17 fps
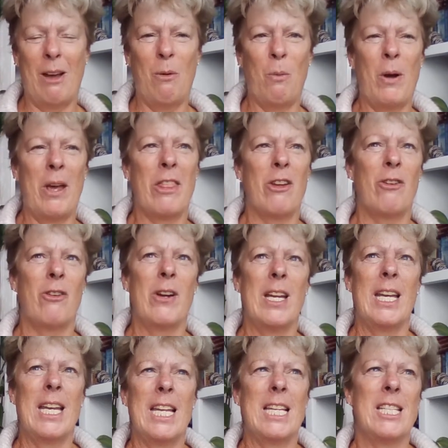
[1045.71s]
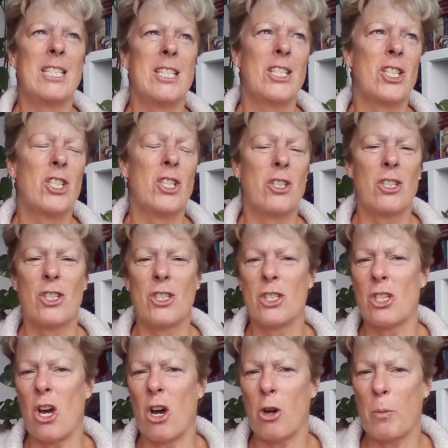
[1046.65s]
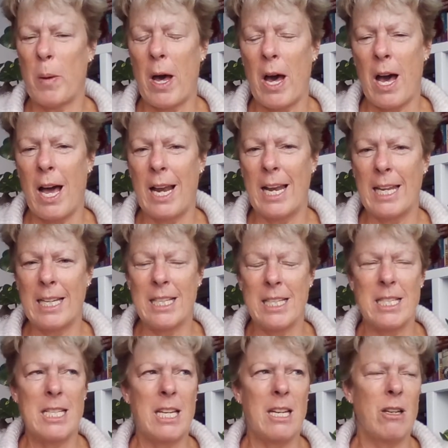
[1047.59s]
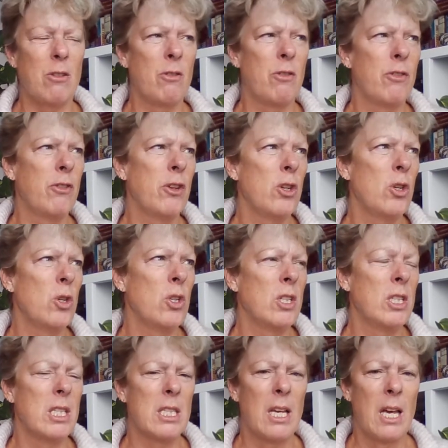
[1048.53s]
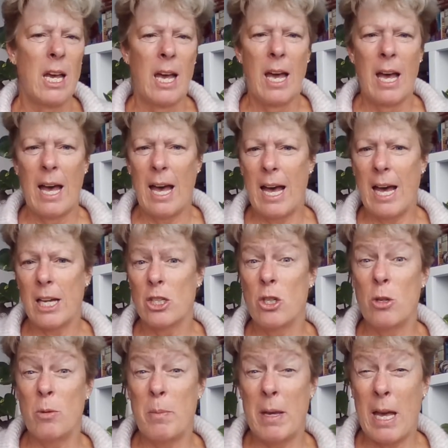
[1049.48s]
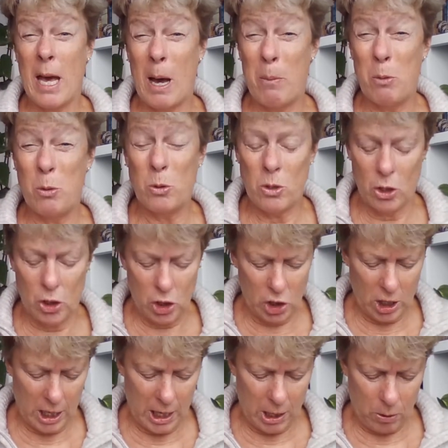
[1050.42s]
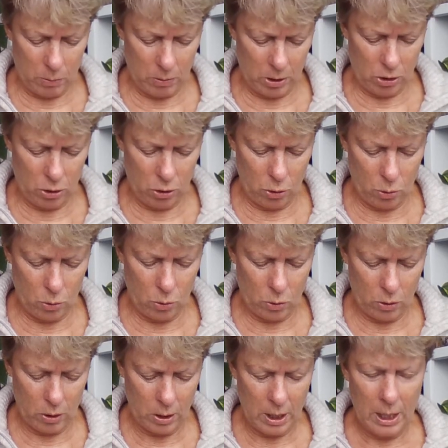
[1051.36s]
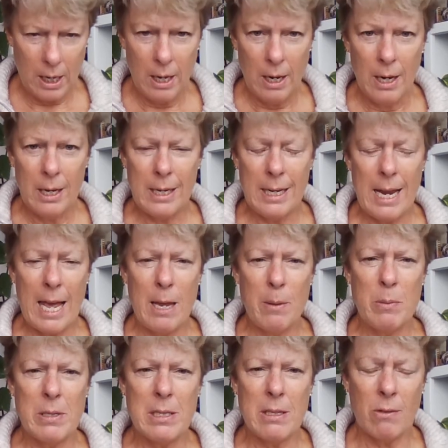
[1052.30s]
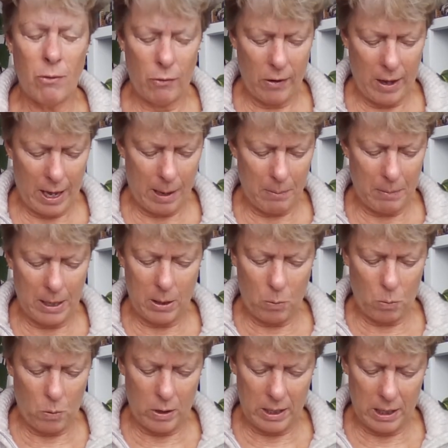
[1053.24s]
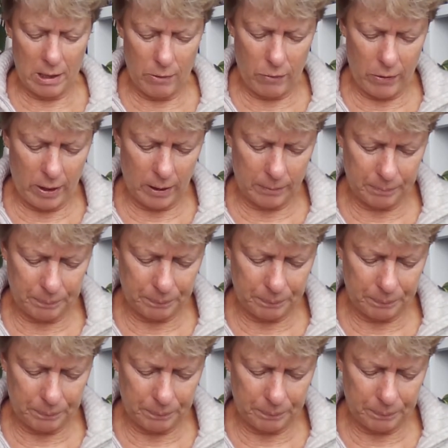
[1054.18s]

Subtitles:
whether it is stockpiling tinned foods to be able to share with your neighbours and family, whatever